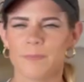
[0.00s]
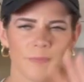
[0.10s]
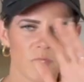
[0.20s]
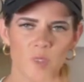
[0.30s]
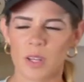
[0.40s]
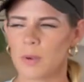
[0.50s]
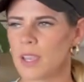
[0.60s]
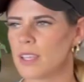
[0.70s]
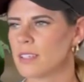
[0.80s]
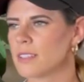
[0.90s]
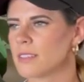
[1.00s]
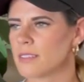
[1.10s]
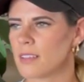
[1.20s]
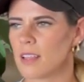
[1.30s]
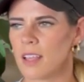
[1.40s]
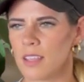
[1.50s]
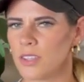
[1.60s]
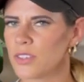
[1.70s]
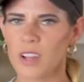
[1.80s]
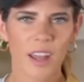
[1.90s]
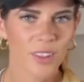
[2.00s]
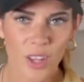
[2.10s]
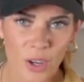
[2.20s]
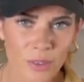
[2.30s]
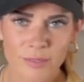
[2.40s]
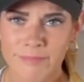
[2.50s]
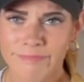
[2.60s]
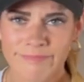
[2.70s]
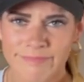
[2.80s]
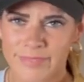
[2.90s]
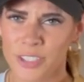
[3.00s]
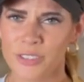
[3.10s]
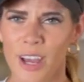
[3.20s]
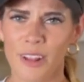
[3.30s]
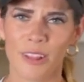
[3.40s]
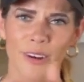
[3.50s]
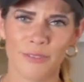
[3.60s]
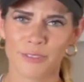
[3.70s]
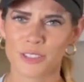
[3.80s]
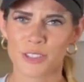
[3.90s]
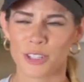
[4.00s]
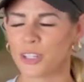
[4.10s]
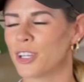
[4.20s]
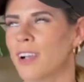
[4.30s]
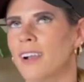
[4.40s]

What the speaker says: So anyways, you're not alone. you're not alone for sure.